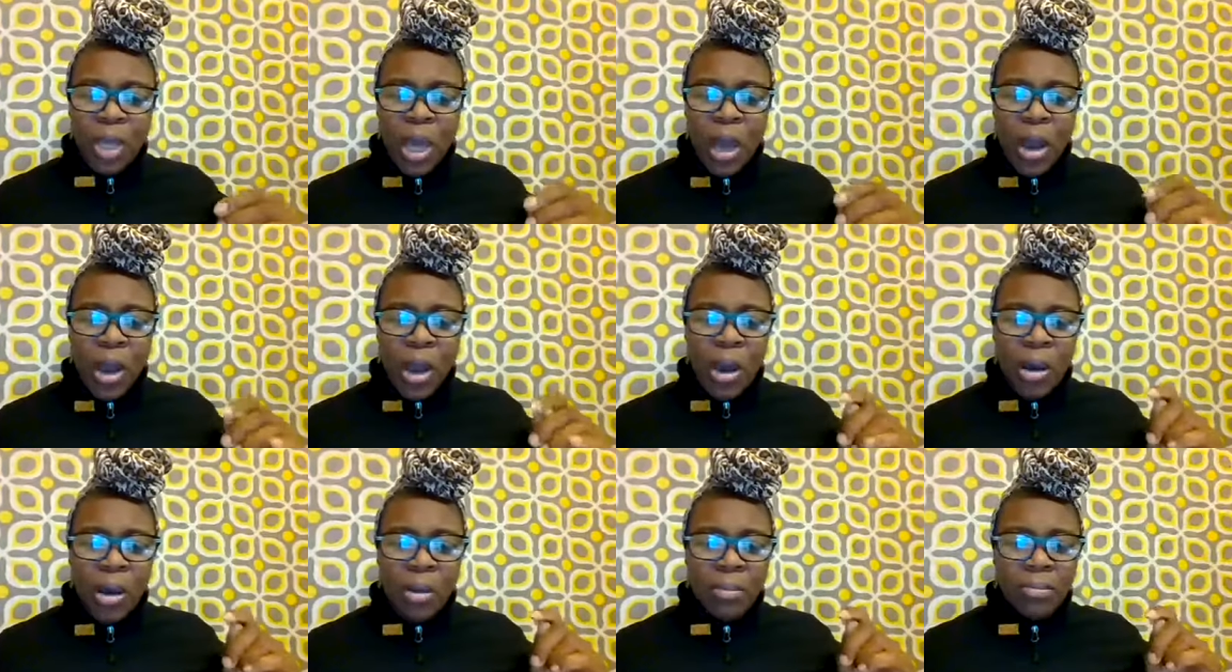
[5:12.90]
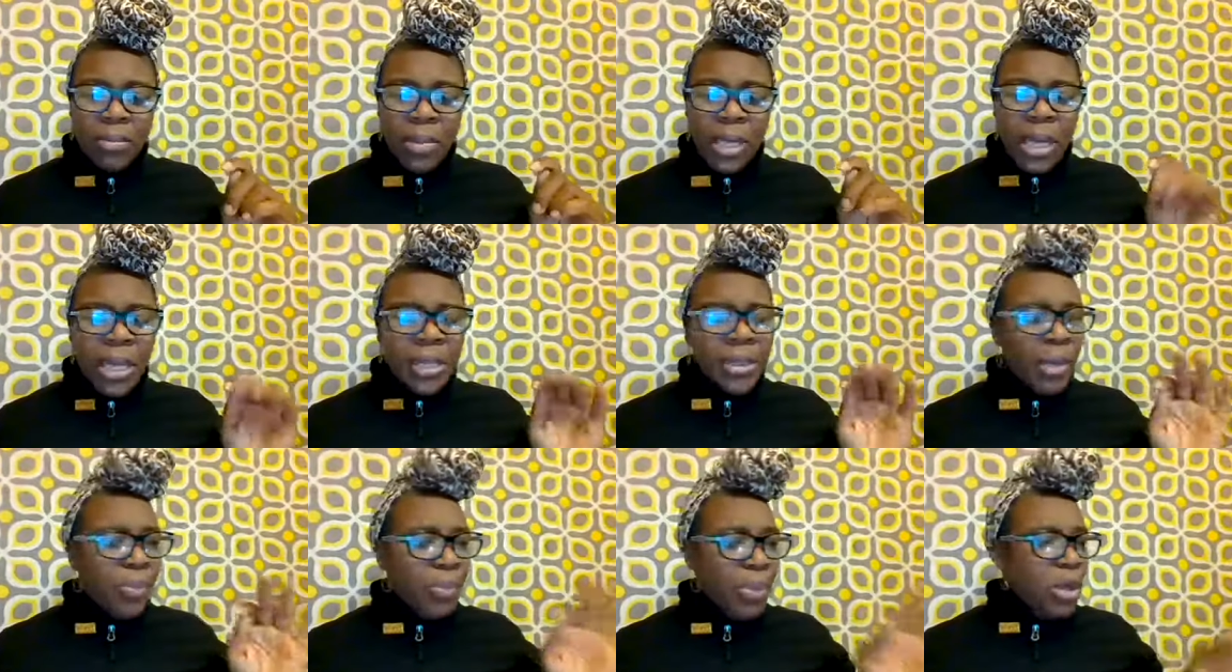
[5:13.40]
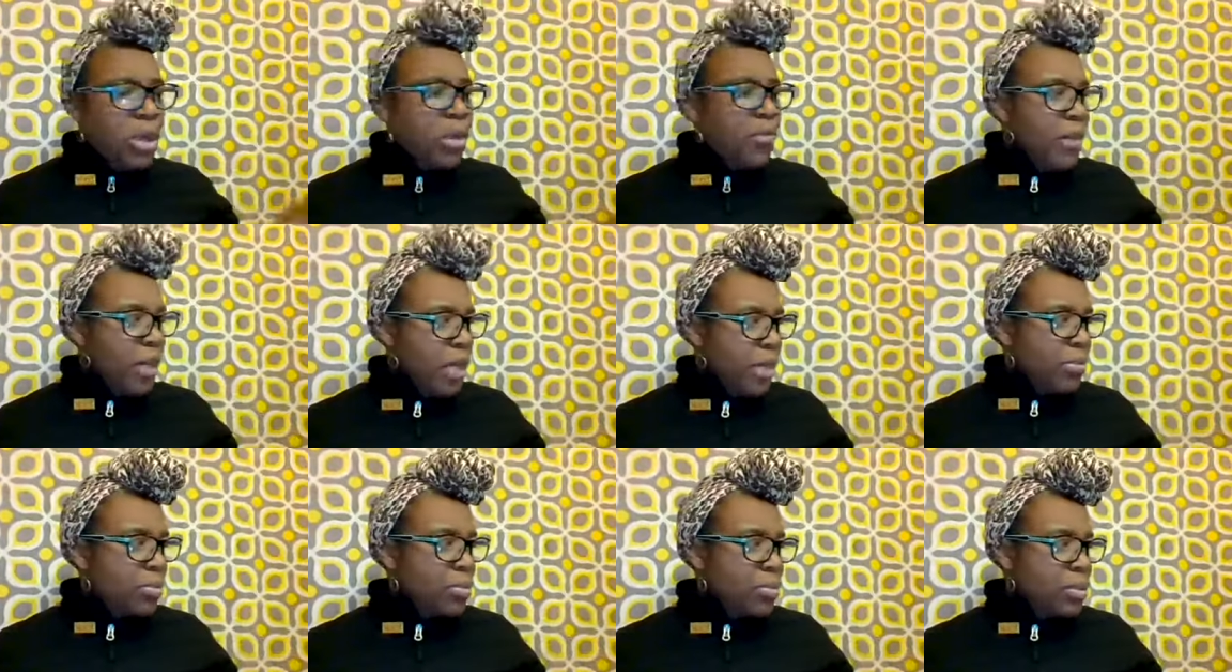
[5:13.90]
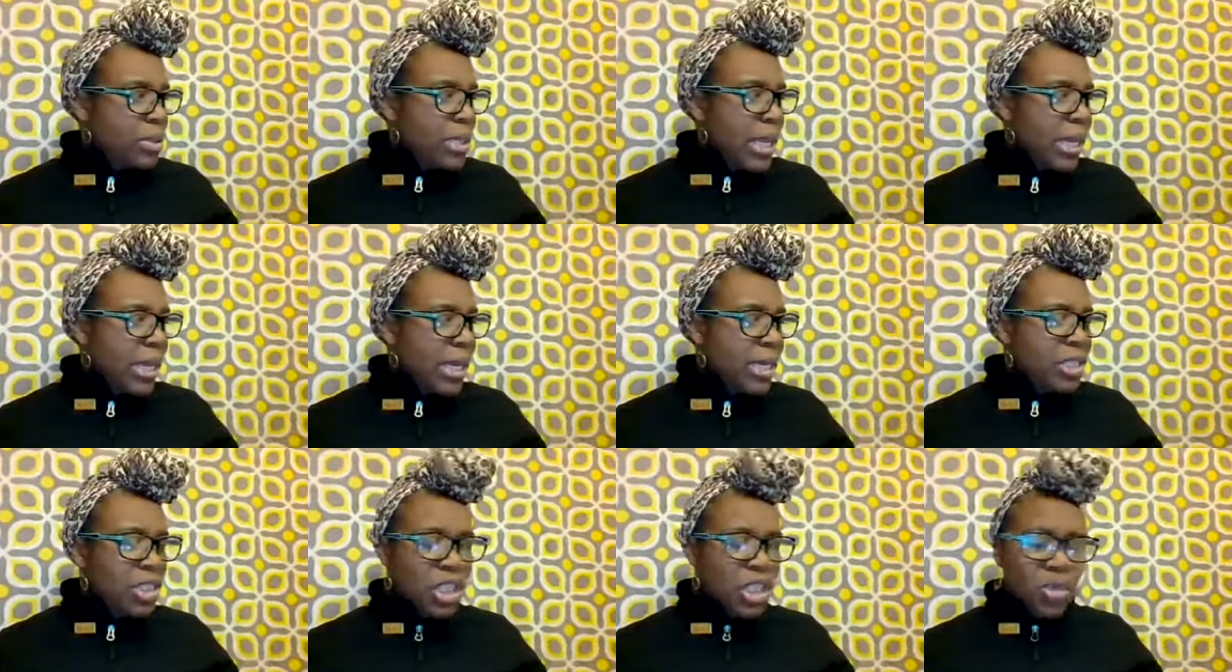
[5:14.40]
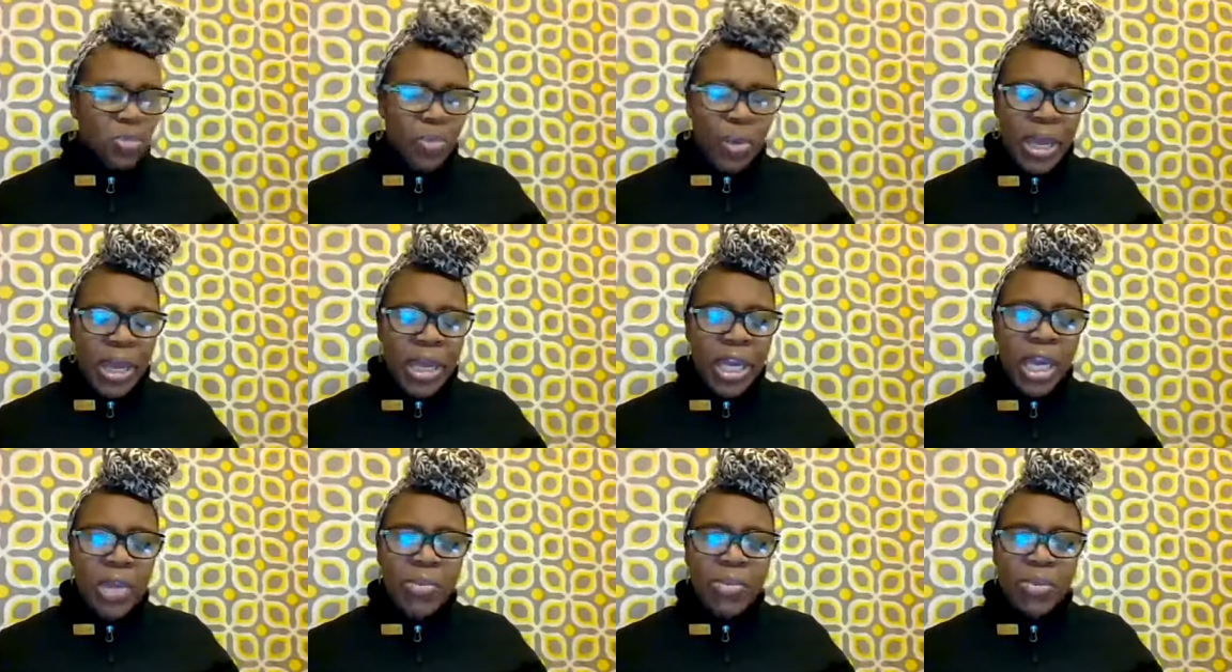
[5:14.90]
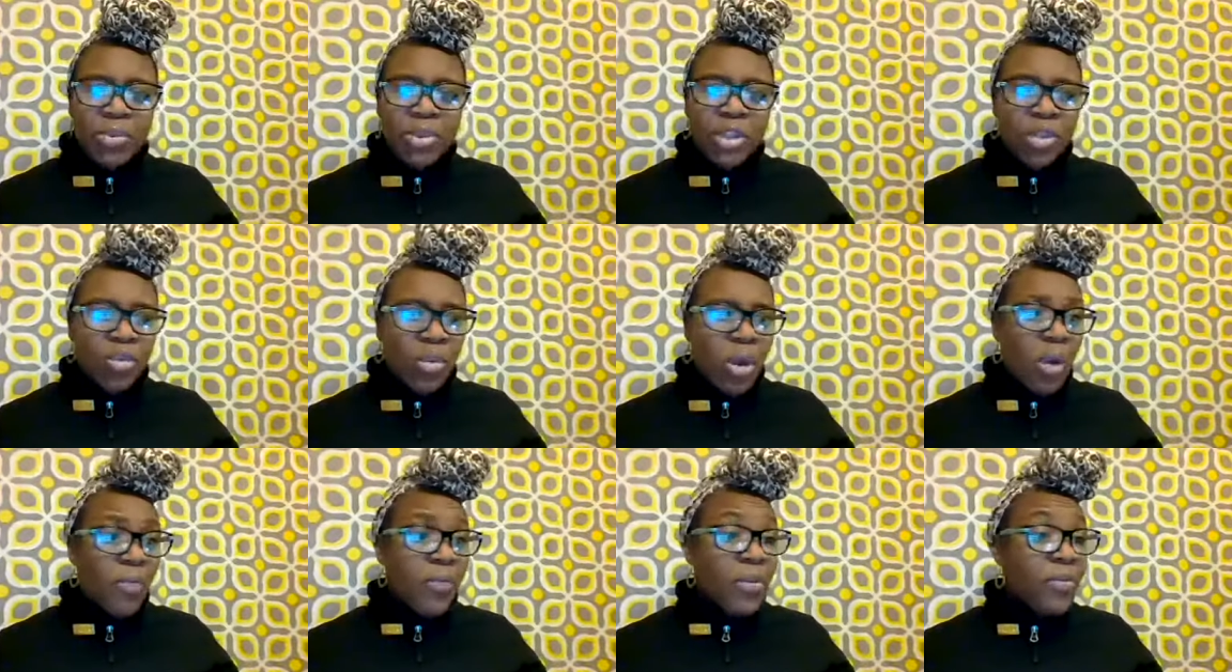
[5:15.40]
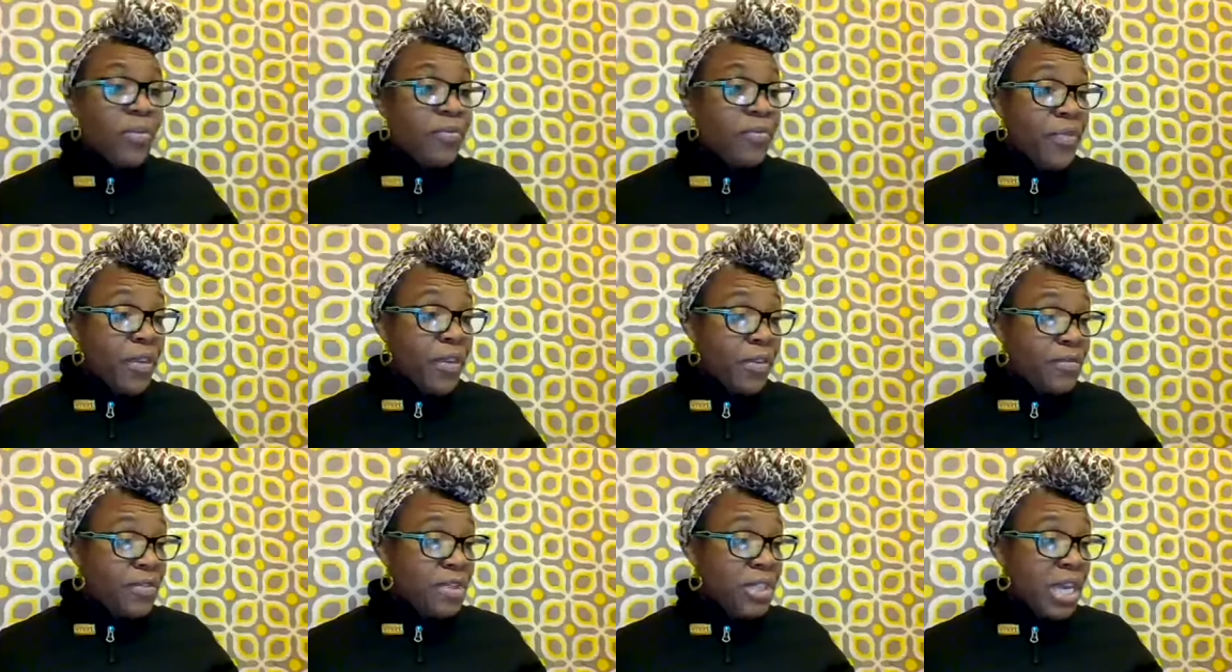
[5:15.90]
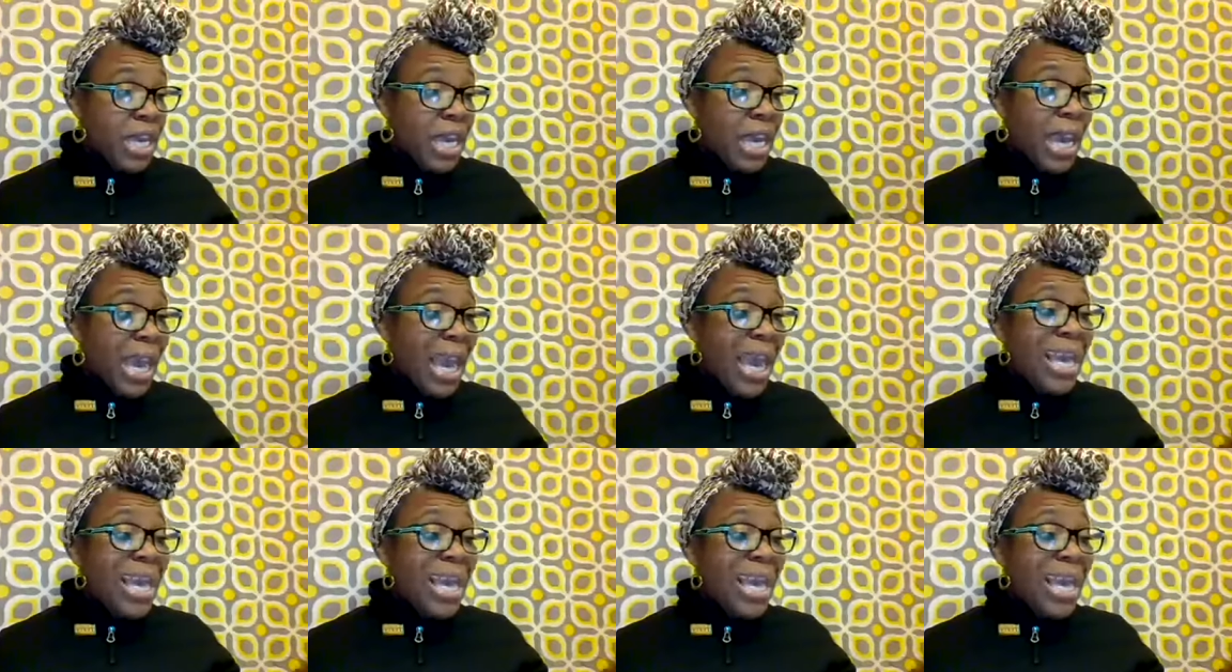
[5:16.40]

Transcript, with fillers: Um, the book of Hebrews, like I just read, Hebrews 12 and 15,